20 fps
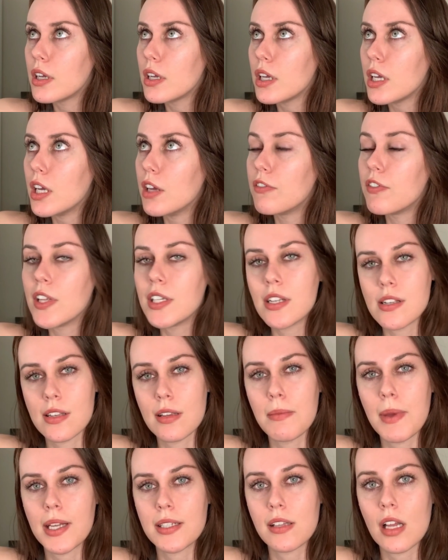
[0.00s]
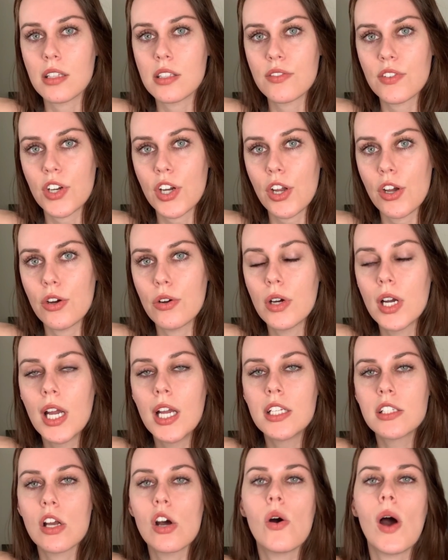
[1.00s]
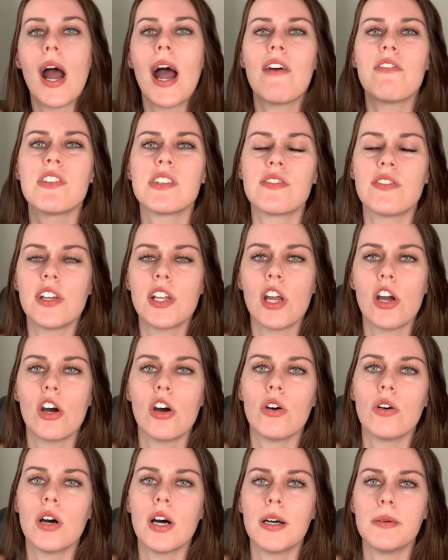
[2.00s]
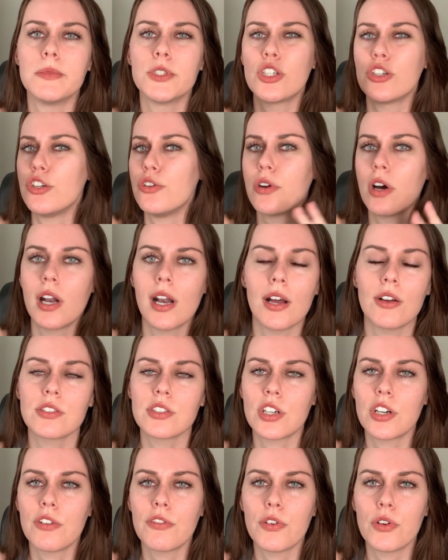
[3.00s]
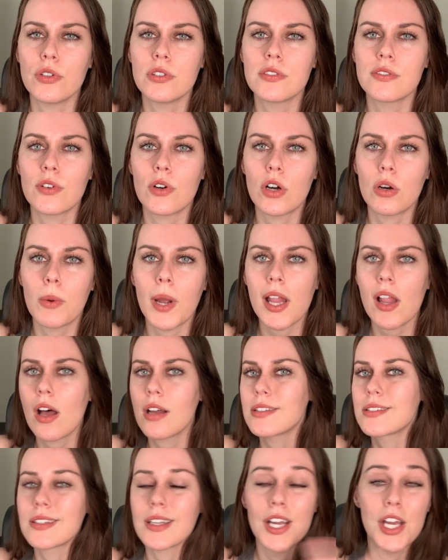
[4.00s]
if it doesn't make sense for you. So I have this video, should you cut out certain foods for weight loss?